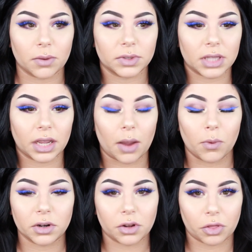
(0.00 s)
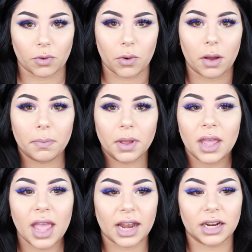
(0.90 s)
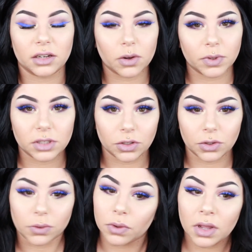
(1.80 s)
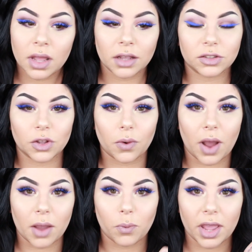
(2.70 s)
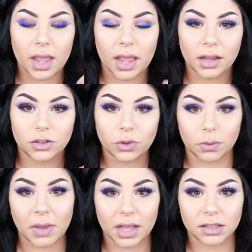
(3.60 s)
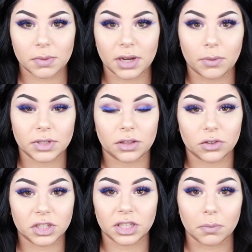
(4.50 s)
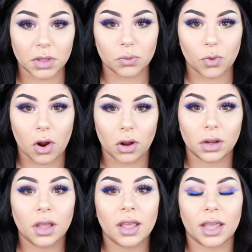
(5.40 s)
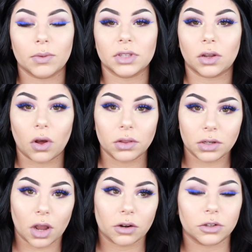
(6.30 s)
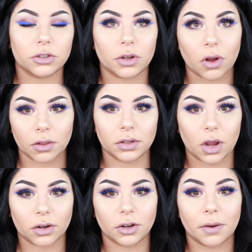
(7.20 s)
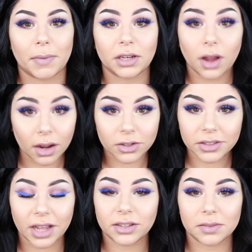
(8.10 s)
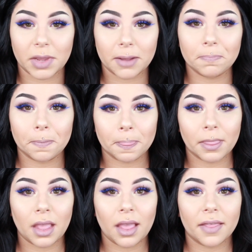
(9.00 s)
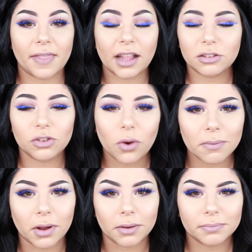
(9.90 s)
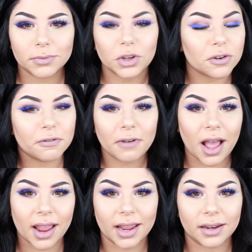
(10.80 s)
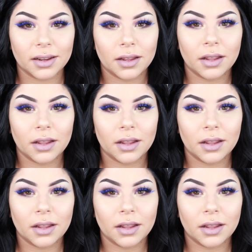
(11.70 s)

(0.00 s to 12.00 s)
It was like I wanted to throw up, and I didn't know what to do. So I went and told my husband. I was like, there's something wrong. He was like, call the doctor. So I called the doctor, and my doctor tells me, that's normal. You're fine.